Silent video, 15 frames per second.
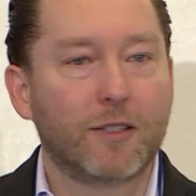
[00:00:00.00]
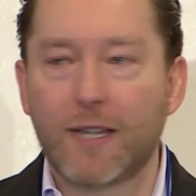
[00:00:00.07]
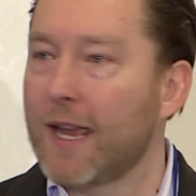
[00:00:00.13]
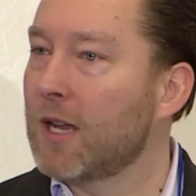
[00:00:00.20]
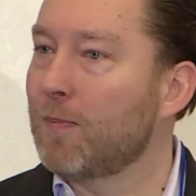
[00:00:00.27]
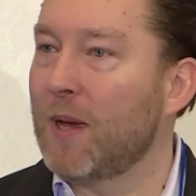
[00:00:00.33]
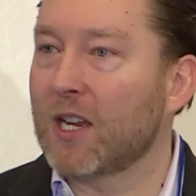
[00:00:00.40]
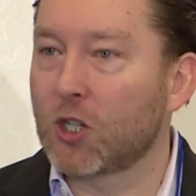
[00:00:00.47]

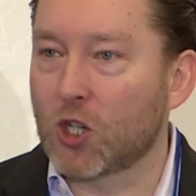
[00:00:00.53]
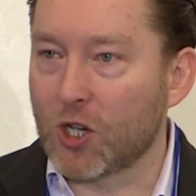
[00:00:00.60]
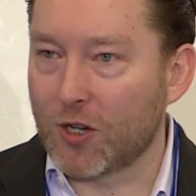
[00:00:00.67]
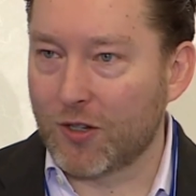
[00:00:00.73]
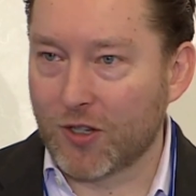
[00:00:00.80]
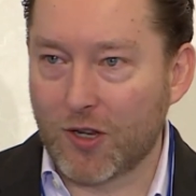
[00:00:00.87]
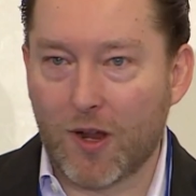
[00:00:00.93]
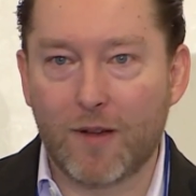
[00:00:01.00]
Take
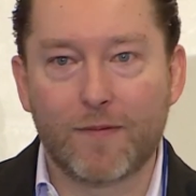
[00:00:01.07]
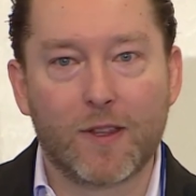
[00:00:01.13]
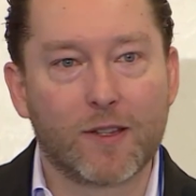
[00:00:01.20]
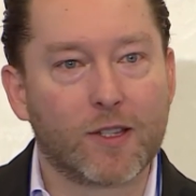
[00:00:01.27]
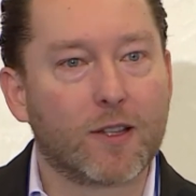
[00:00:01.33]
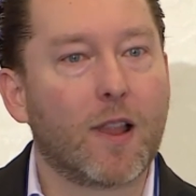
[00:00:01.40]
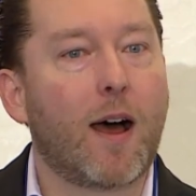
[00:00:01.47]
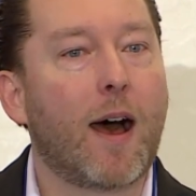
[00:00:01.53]
pictures of the
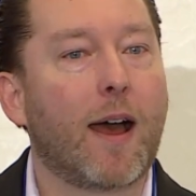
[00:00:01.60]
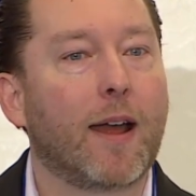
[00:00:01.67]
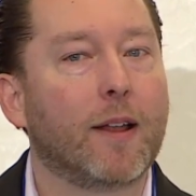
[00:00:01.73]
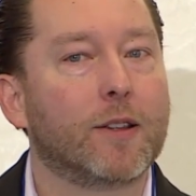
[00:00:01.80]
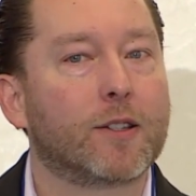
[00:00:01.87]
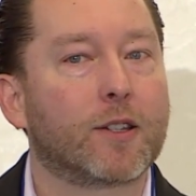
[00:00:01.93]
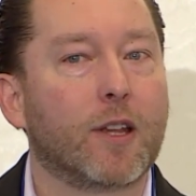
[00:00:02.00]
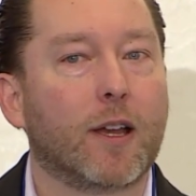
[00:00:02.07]

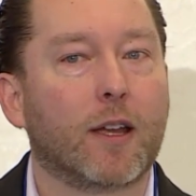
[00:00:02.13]
slides.